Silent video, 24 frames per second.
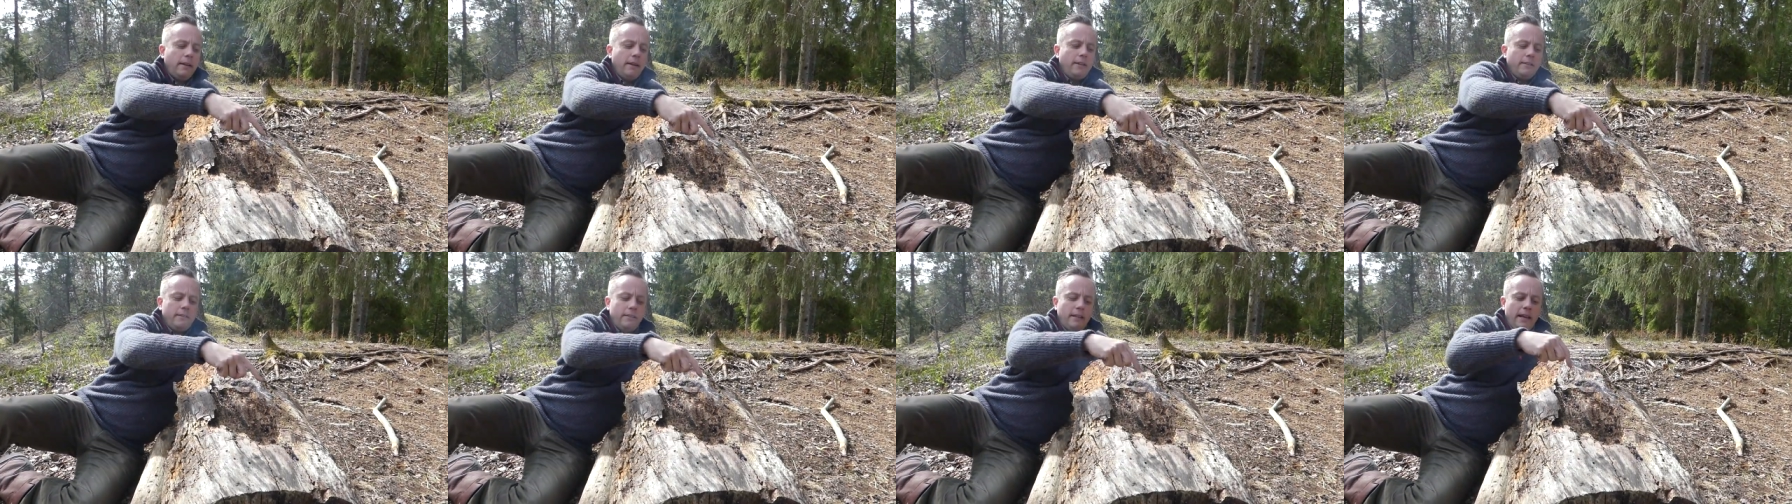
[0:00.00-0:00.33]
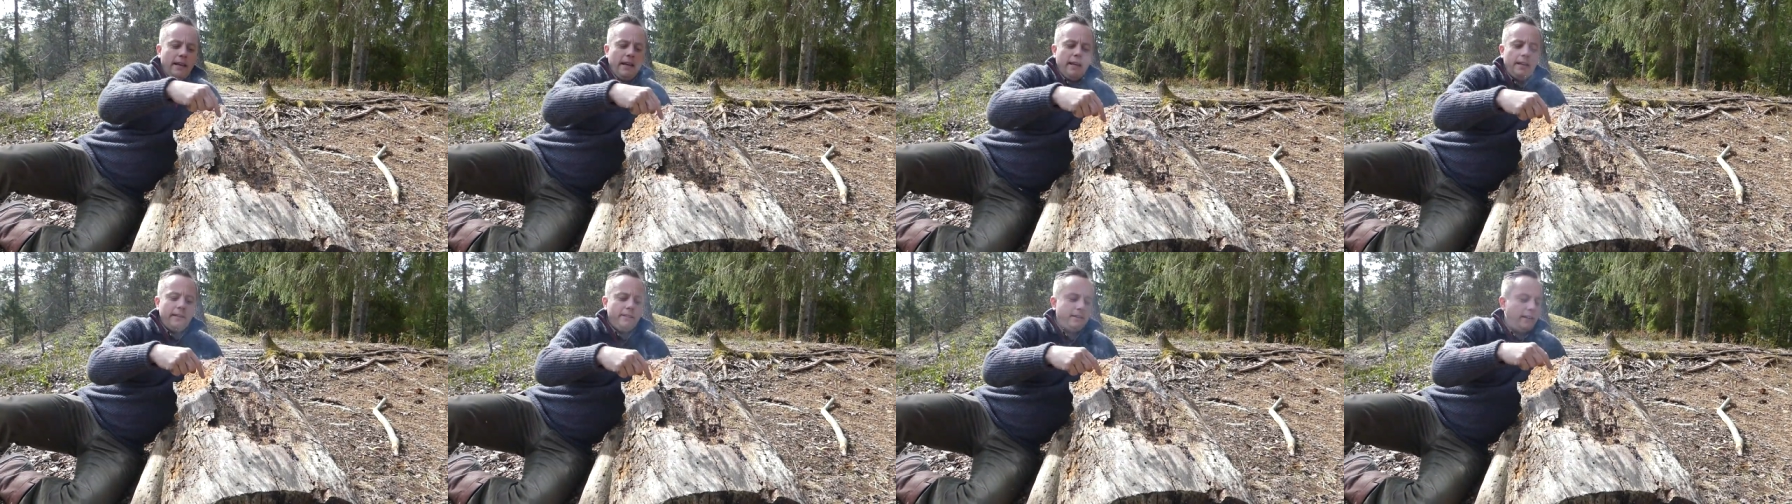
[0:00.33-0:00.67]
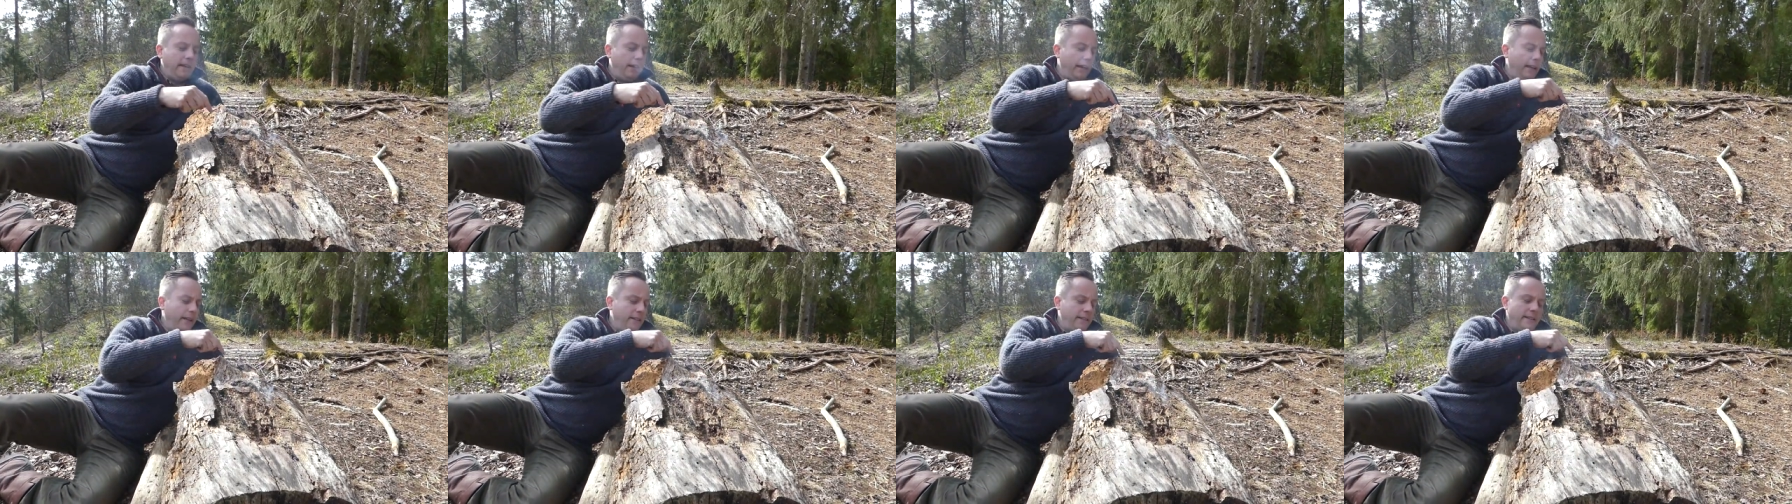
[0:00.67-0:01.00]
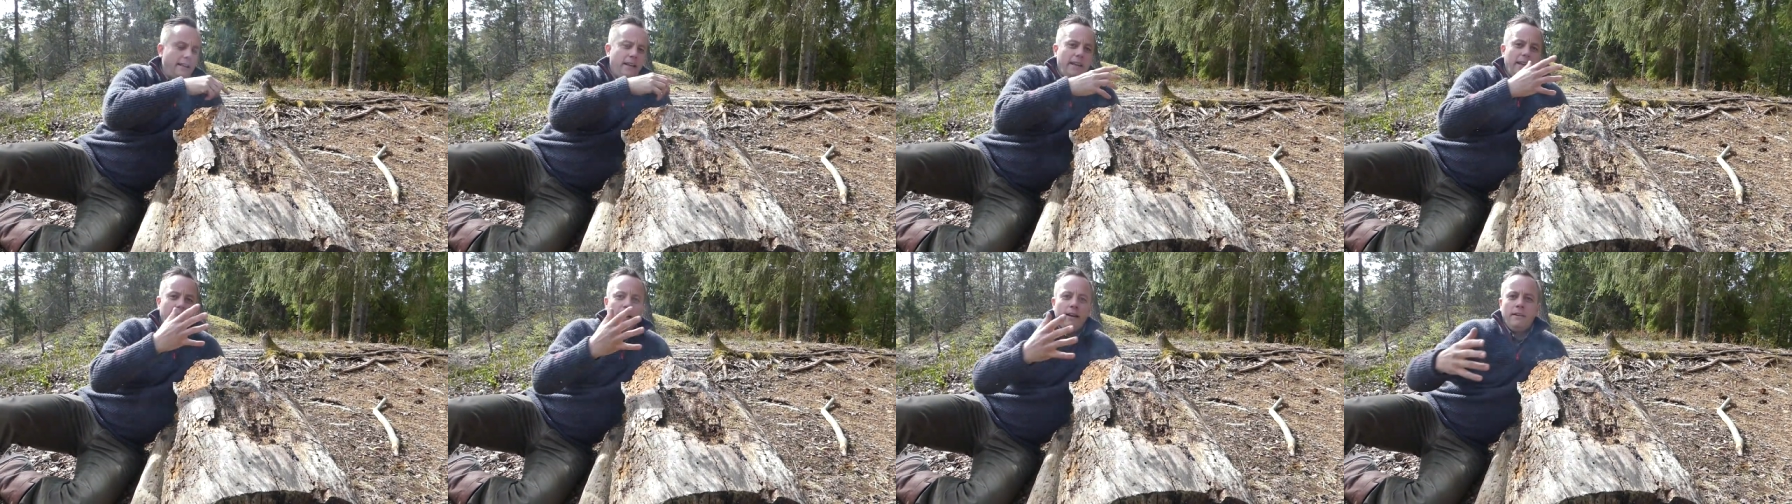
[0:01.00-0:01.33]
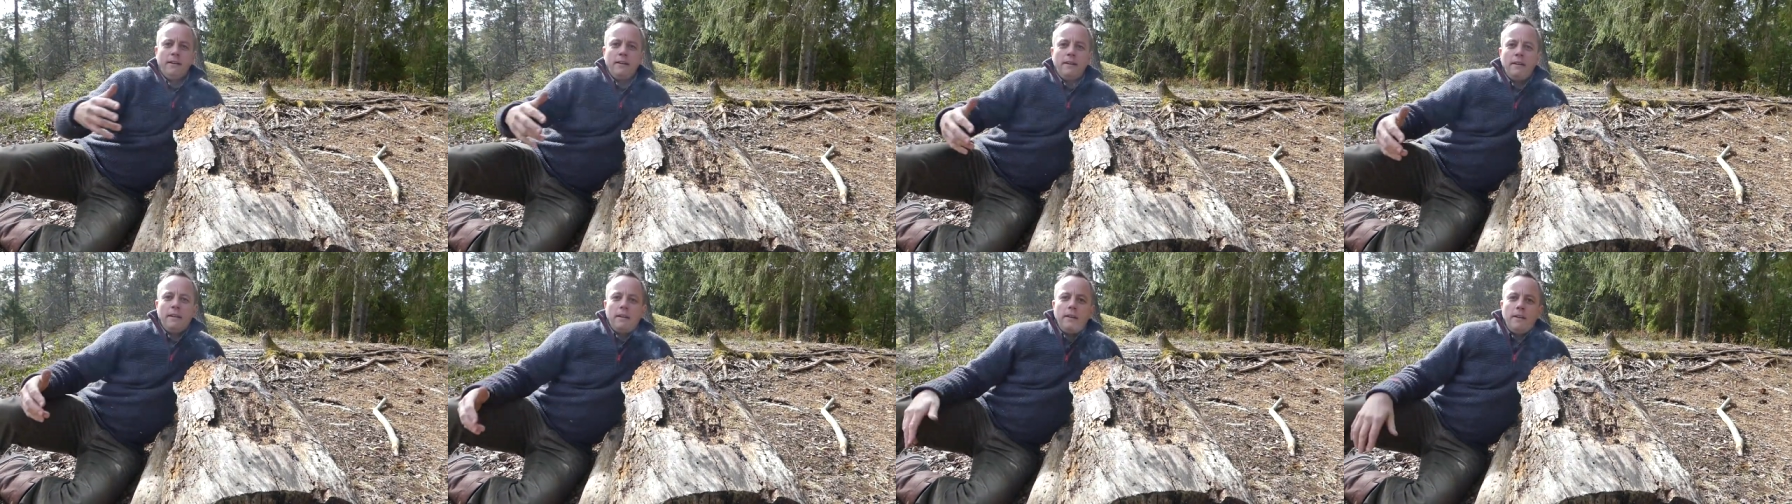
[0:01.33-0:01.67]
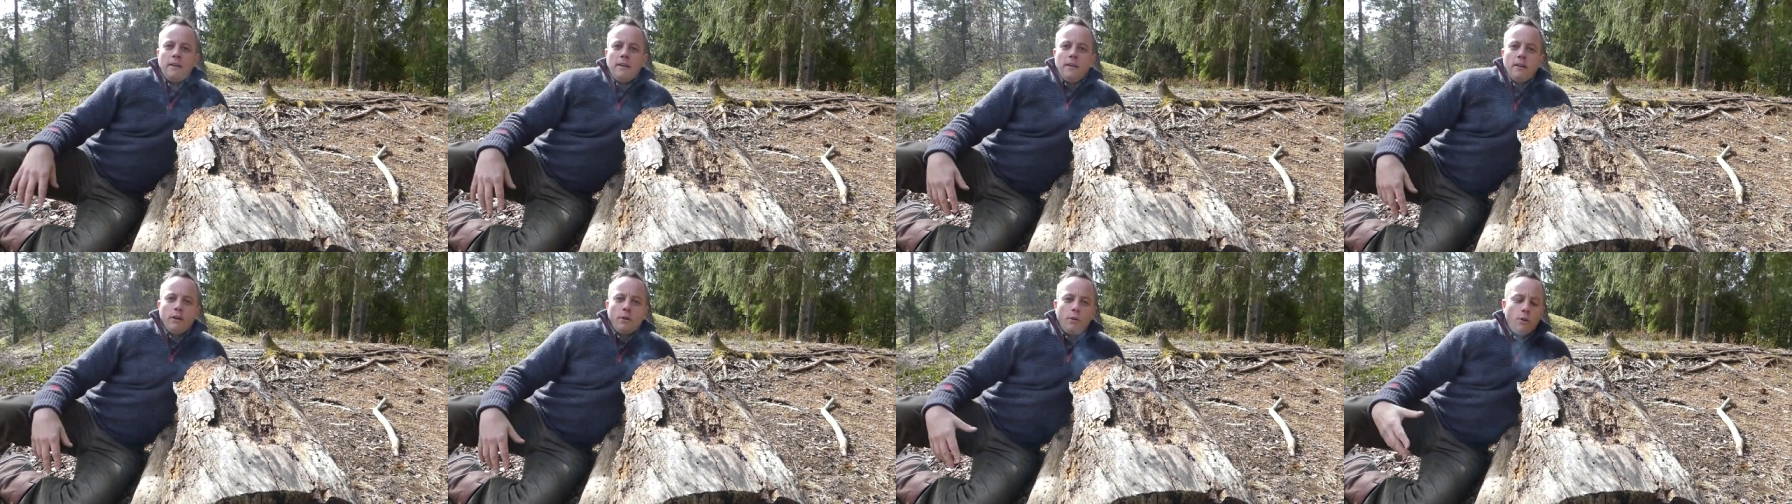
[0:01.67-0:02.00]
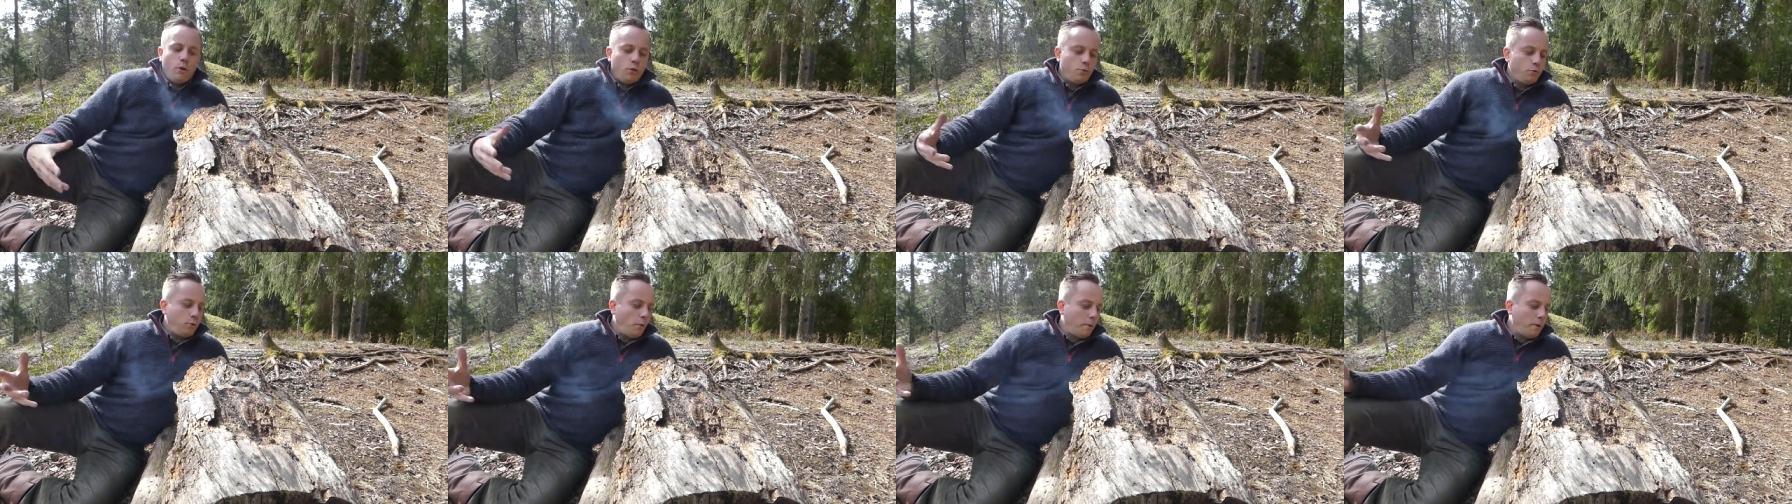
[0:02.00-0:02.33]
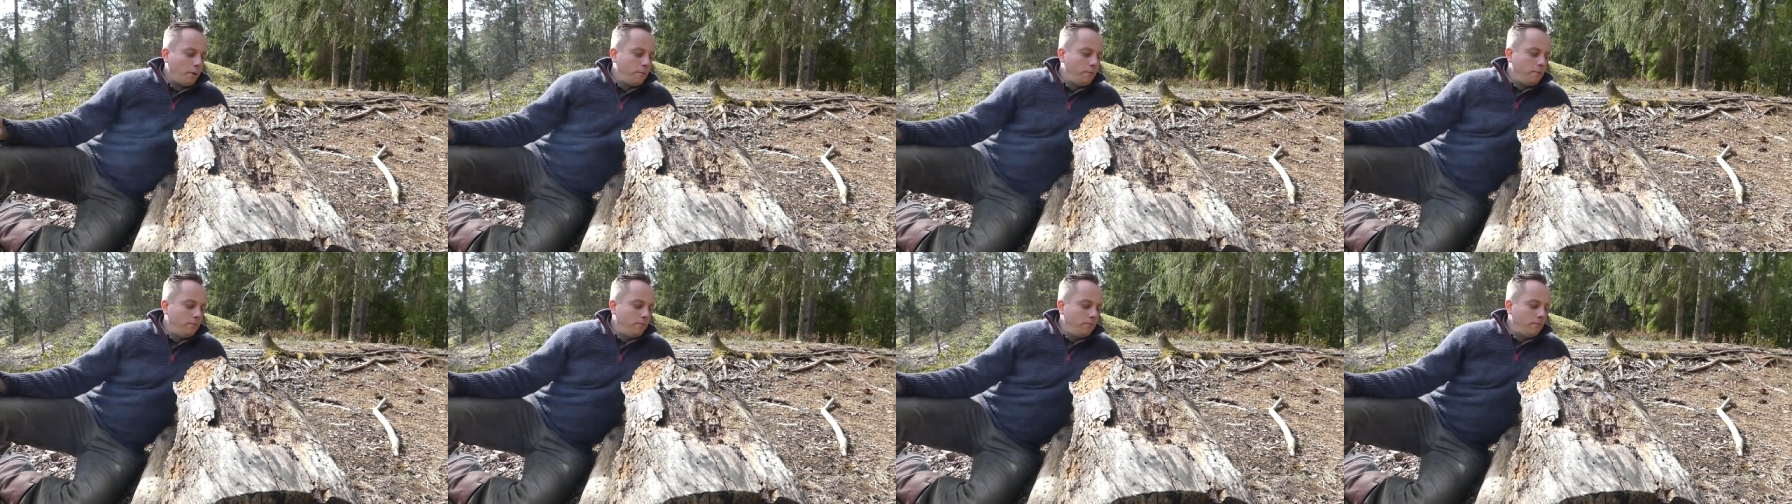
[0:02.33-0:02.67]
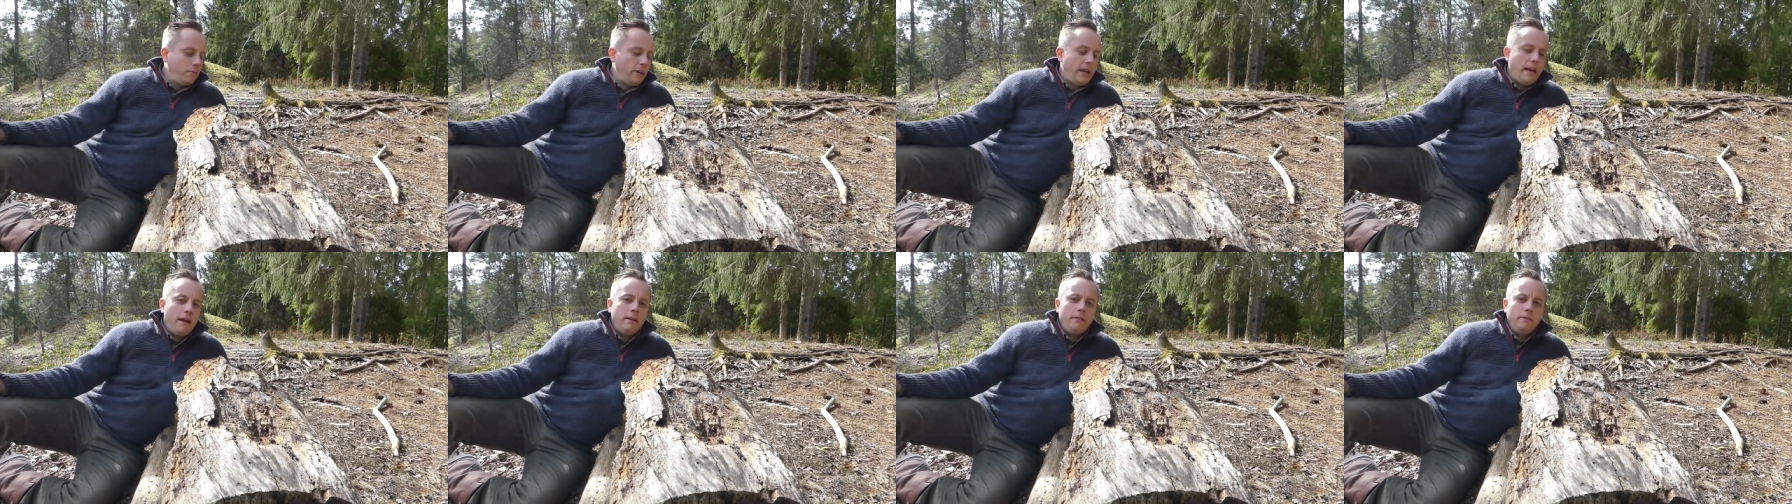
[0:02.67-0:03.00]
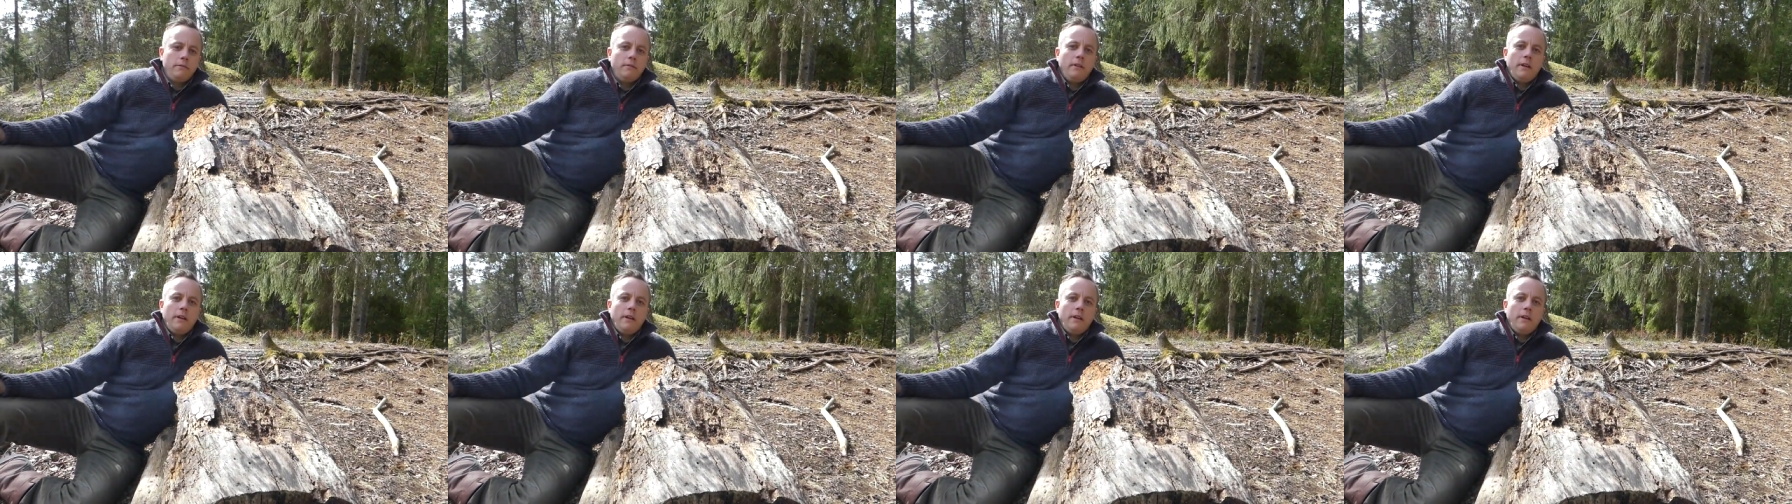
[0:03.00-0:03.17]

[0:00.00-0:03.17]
to here to here to here. Of course, what can, yeah,